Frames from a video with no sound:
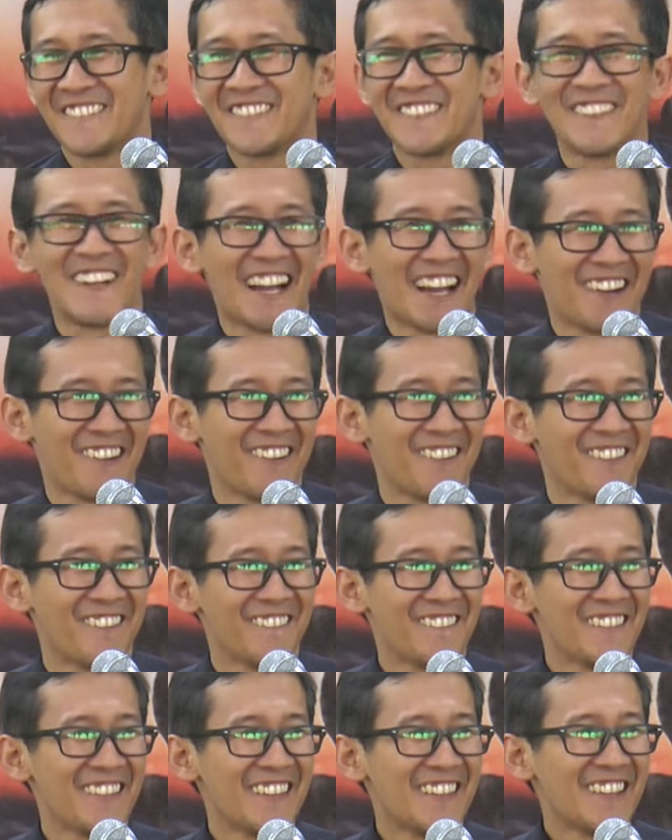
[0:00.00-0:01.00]
Wow.
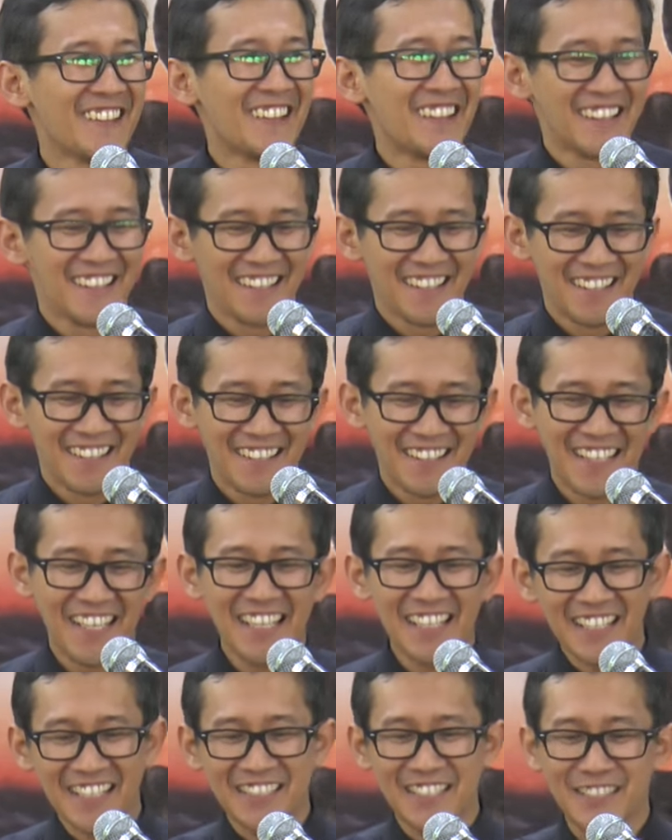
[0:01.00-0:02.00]

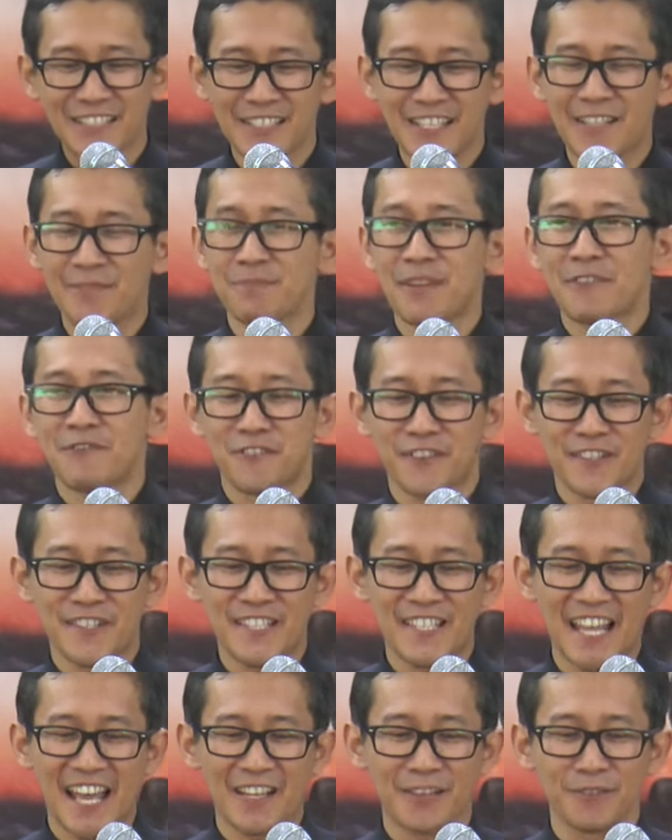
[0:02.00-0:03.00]
English is not my
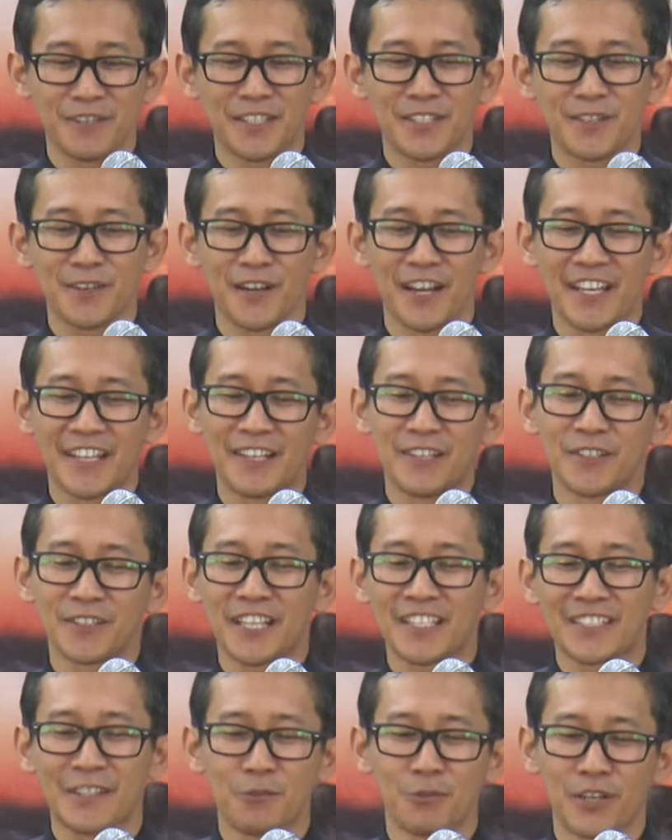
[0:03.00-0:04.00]
first language, so I look
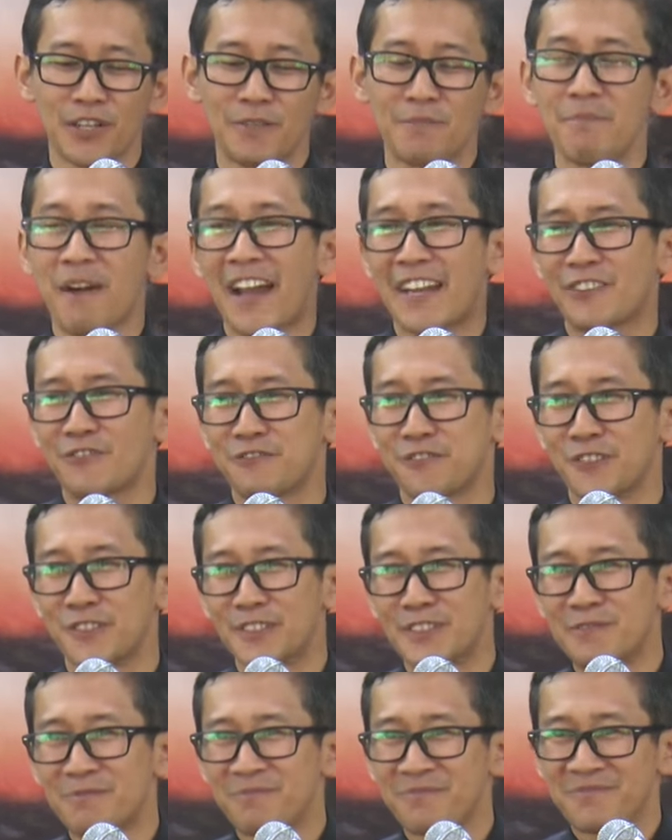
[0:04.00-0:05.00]
at the word
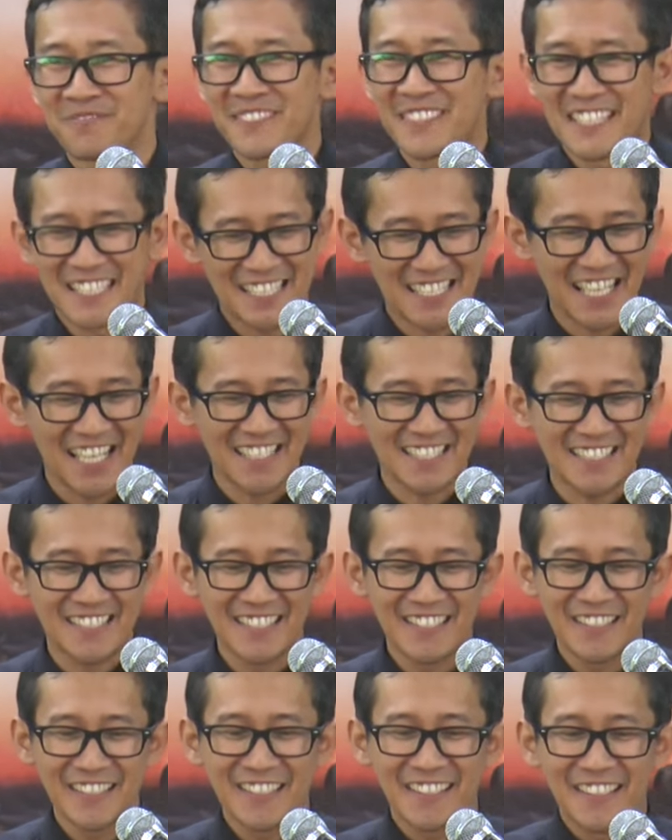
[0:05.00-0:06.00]
mindful. It
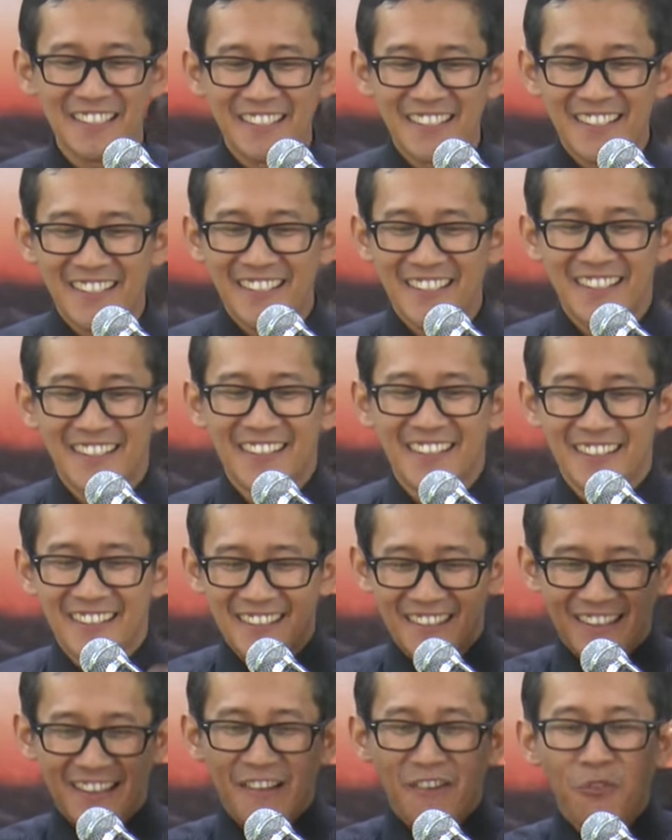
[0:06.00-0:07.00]
says,
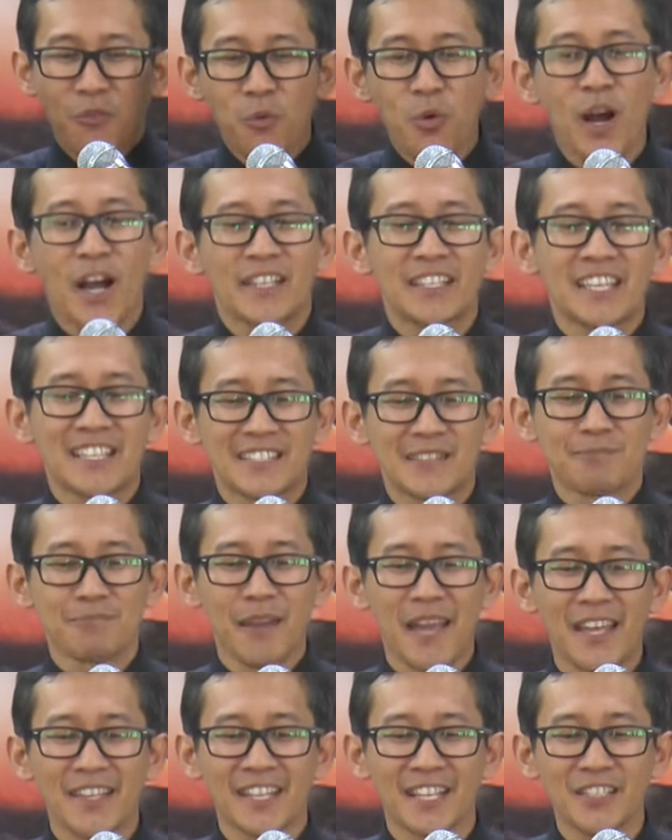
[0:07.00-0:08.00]
What is
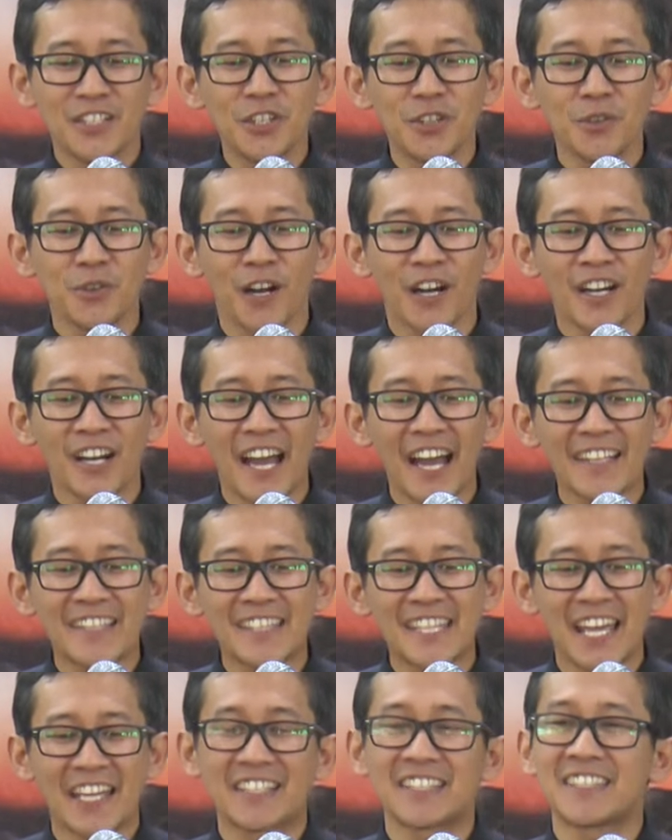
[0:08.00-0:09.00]
man that you are
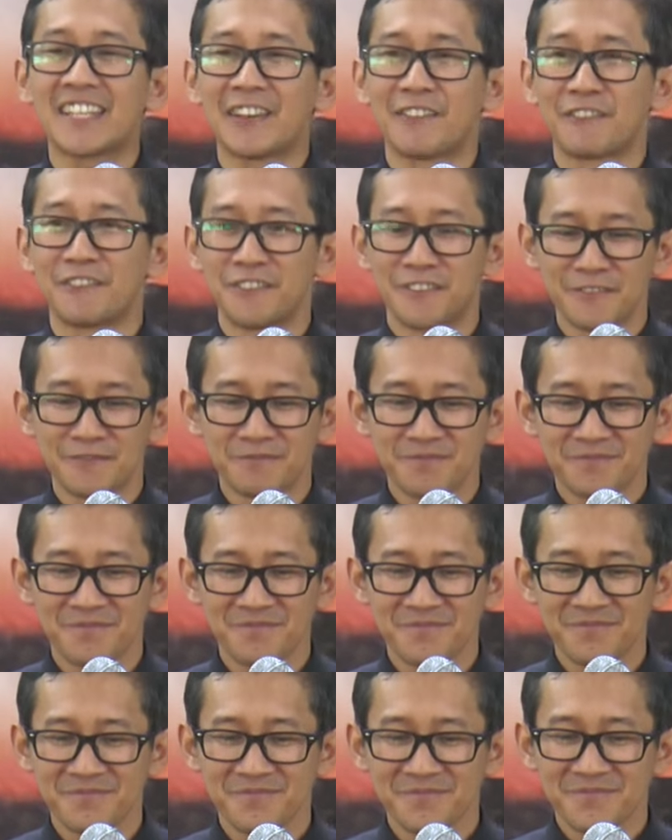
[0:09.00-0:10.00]
attentive
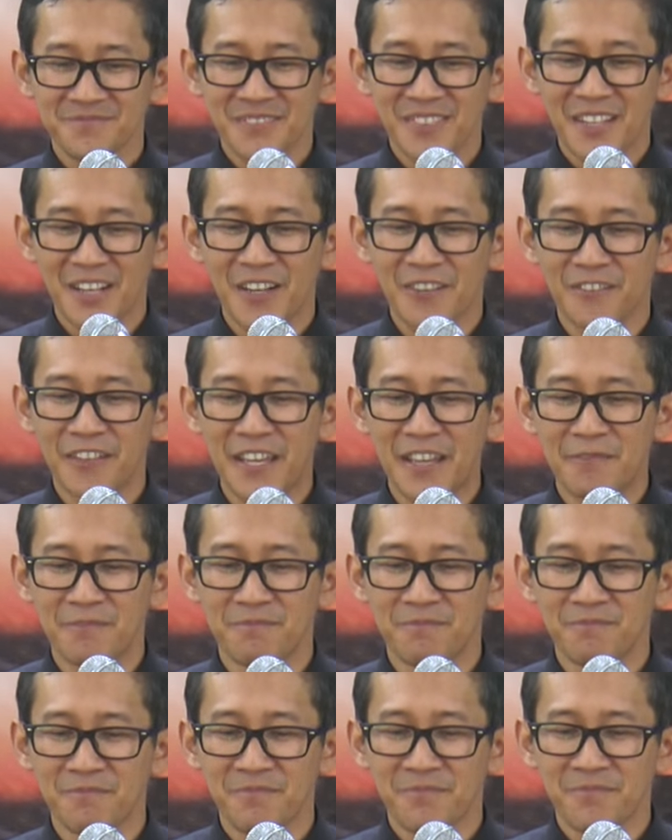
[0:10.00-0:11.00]
of him?